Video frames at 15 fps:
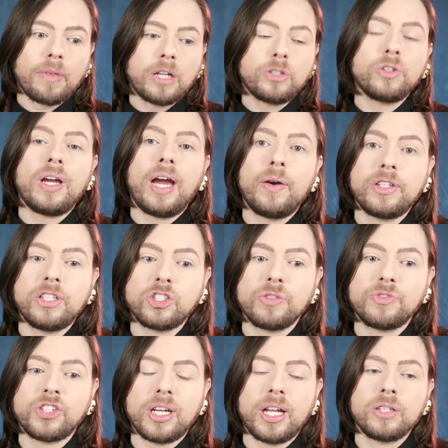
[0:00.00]
to the heritage
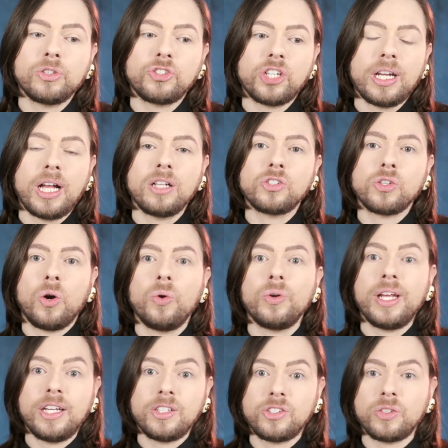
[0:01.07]
of Chanel, to Chanel's own
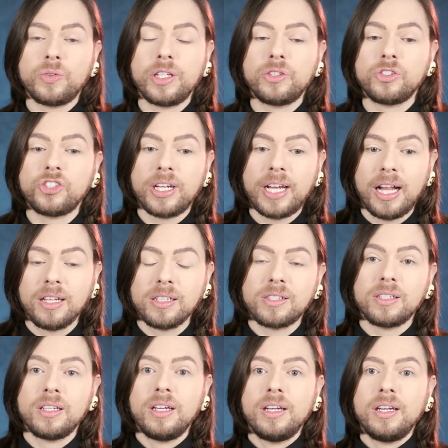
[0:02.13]
history, to Chanel's